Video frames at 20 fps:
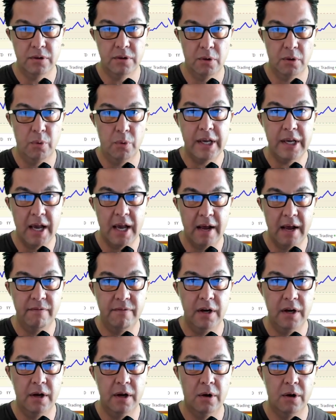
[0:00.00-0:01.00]
week ahead
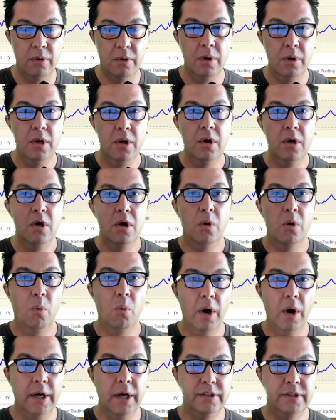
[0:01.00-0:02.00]
video
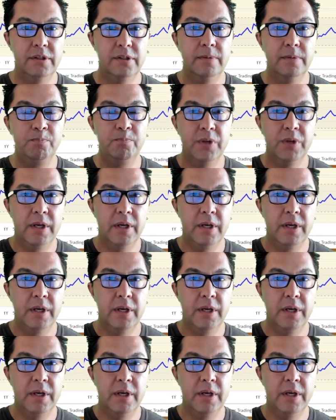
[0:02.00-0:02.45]
was,